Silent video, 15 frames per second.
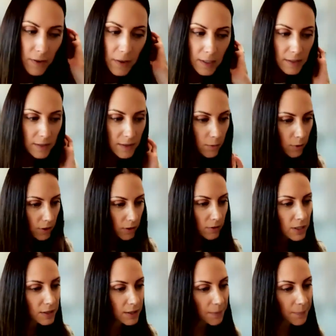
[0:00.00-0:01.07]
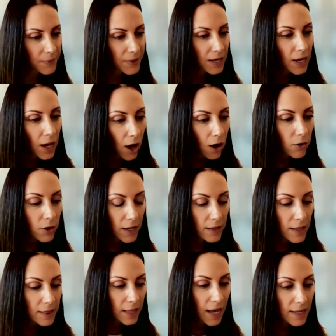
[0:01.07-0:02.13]
things the way you need them. Okay, and
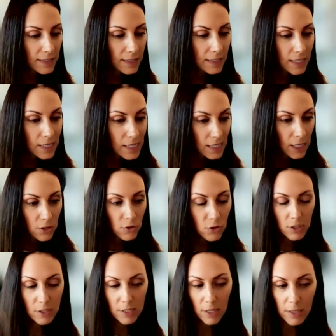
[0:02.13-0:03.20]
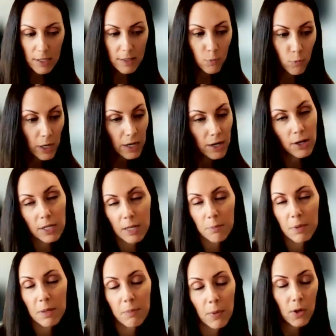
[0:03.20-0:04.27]
then lastly, can you just tell us where can
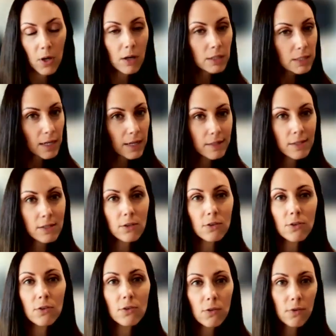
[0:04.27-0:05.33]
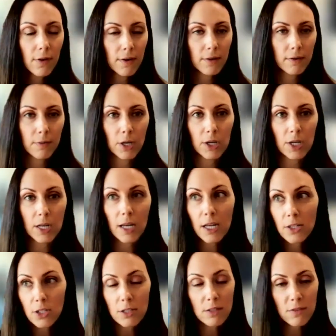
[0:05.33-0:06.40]
people contact you? Where can
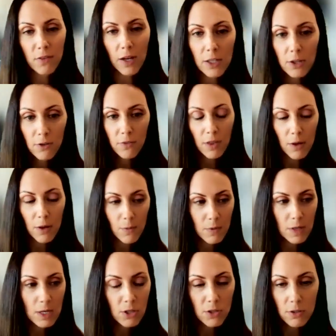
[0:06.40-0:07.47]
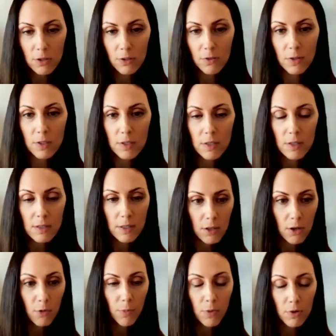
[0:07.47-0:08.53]
agents find you if they need your services, and
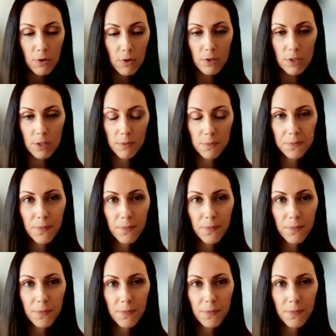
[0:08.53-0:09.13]
homeowners?